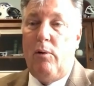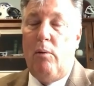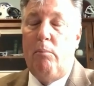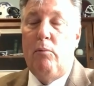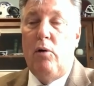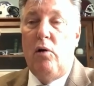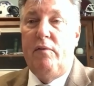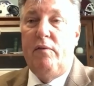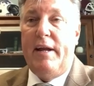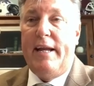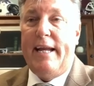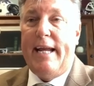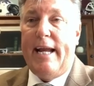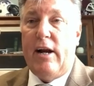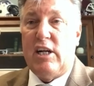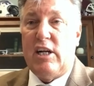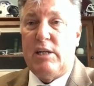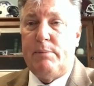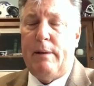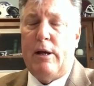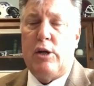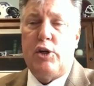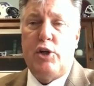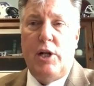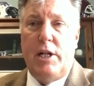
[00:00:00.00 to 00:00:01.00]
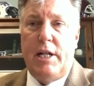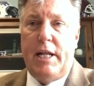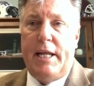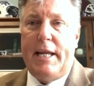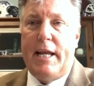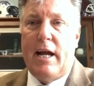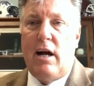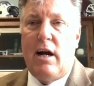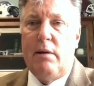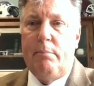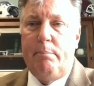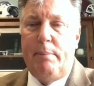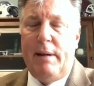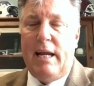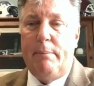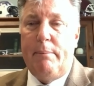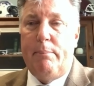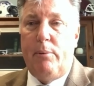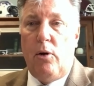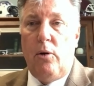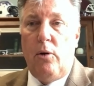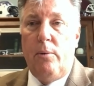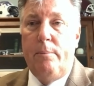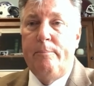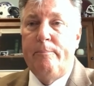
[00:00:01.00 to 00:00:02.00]
moving here, especially the young
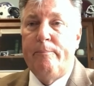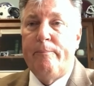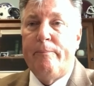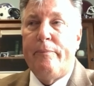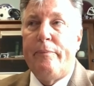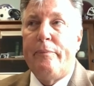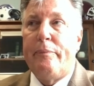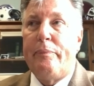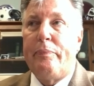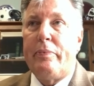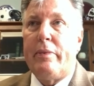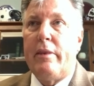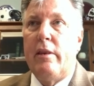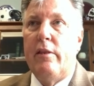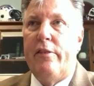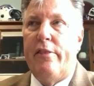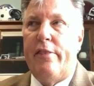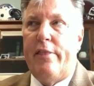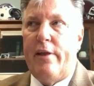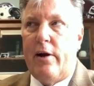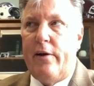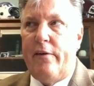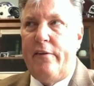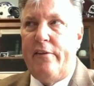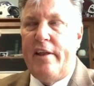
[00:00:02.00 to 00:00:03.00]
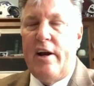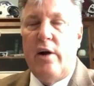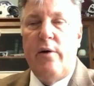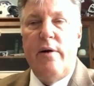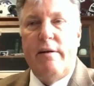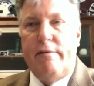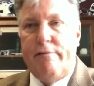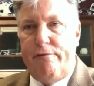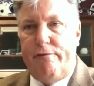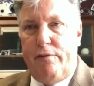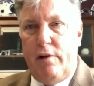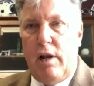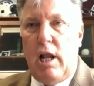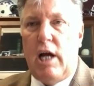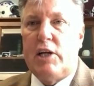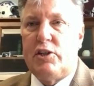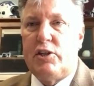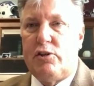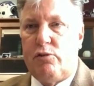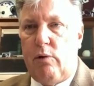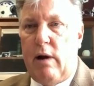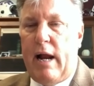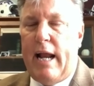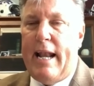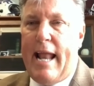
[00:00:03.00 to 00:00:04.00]
people. They're in flux
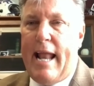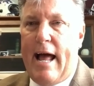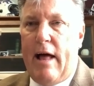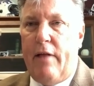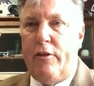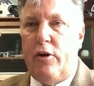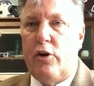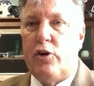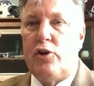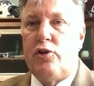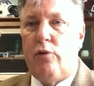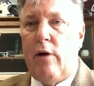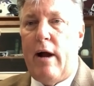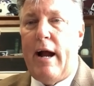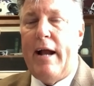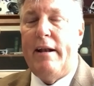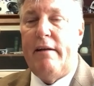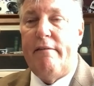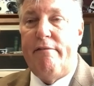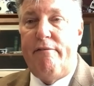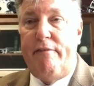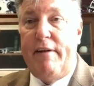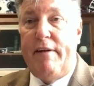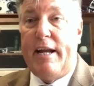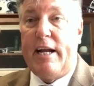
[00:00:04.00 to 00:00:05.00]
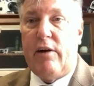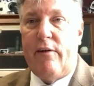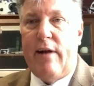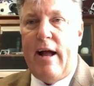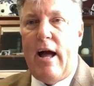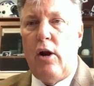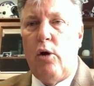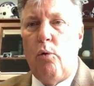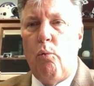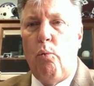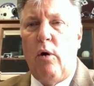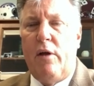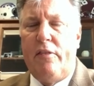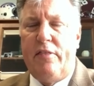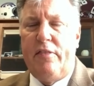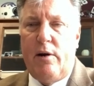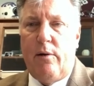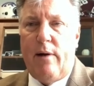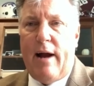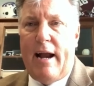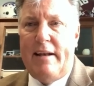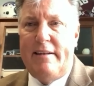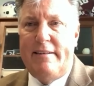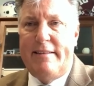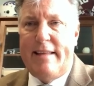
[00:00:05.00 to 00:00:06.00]
right now. They're trying to figure out what their
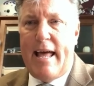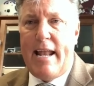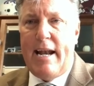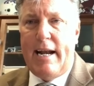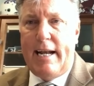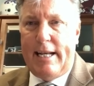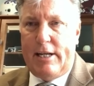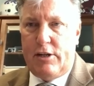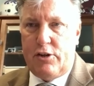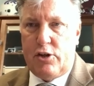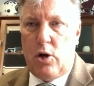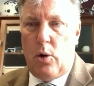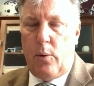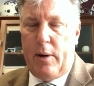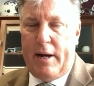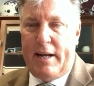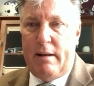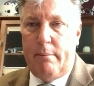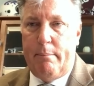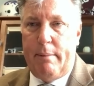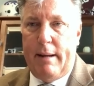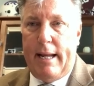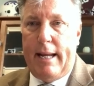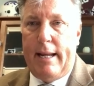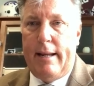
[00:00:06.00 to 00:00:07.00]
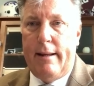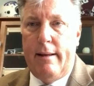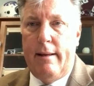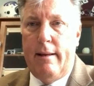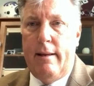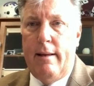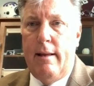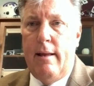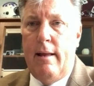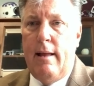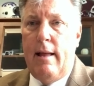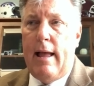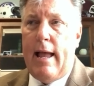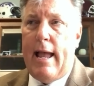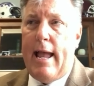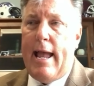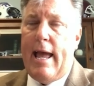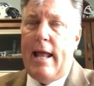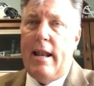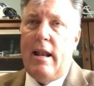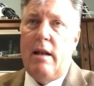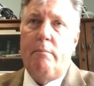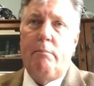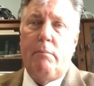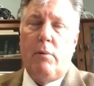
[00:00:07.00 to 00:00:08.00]
identity is going to be.
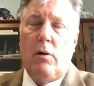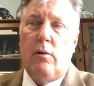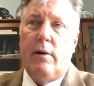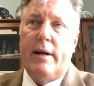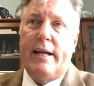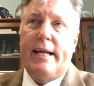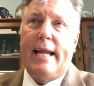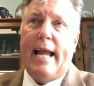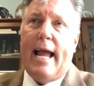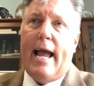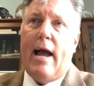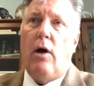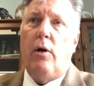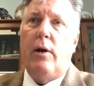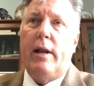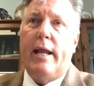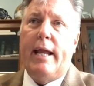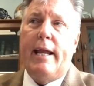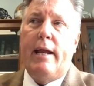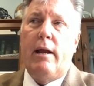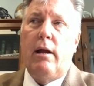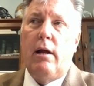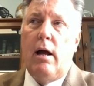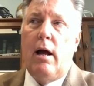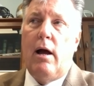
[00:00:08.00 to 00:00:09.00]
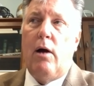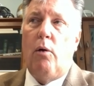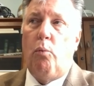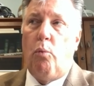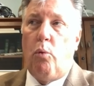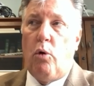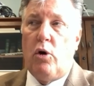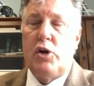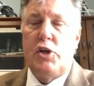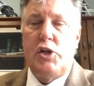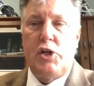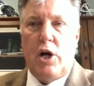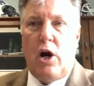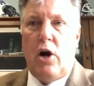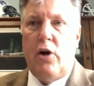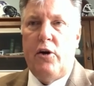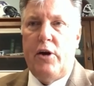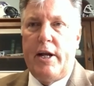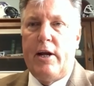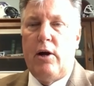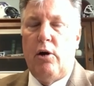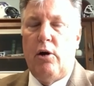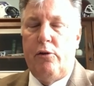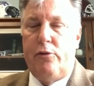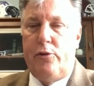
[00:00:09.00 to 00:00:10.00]
And in Murray County, we're starting to
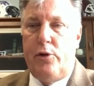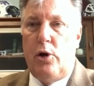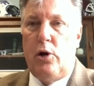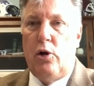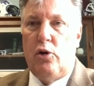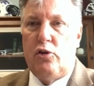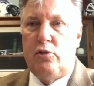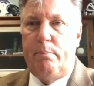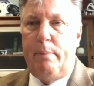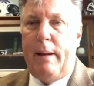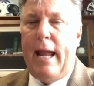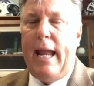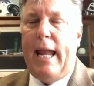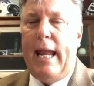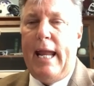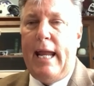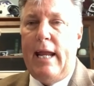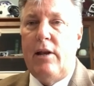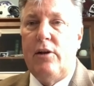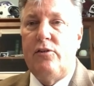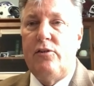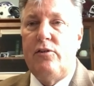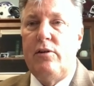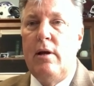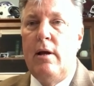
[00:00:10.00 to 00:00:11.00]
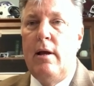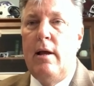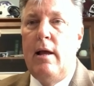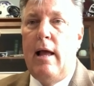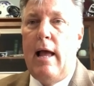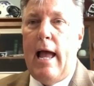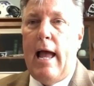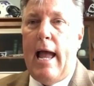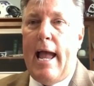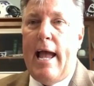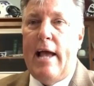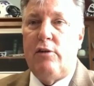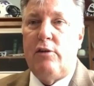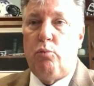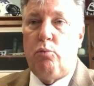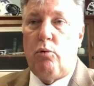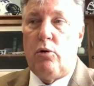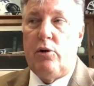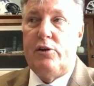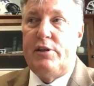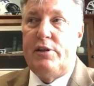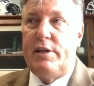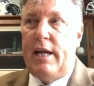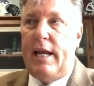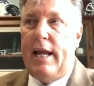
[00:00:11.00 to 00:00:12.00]
go through those pains as we're
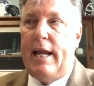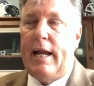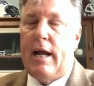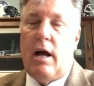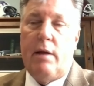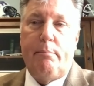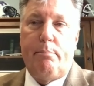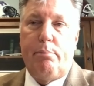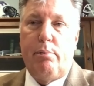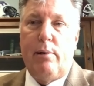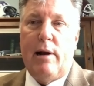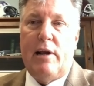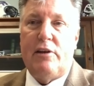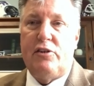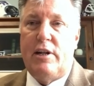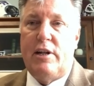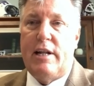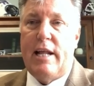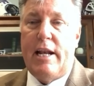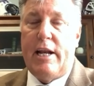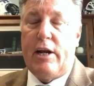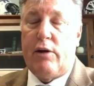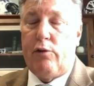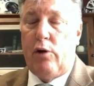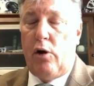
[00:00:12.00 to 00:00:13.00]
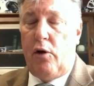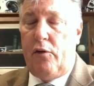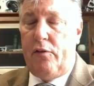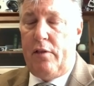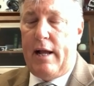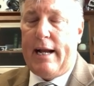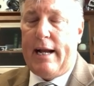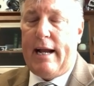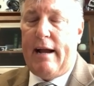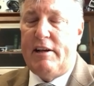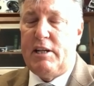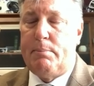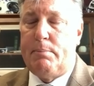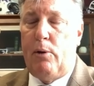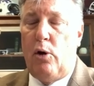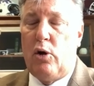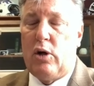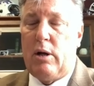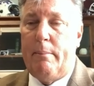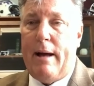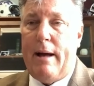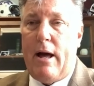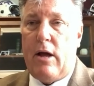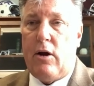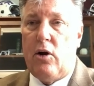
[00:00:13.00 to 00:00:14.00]
seeing unprecedented growth, like I spoke
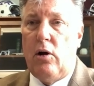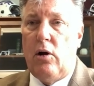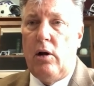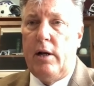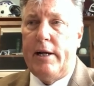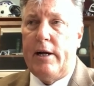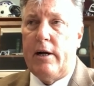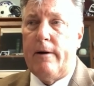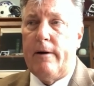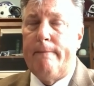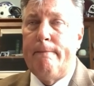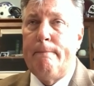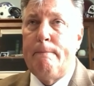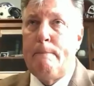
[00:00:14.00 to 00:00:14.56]
about earlier,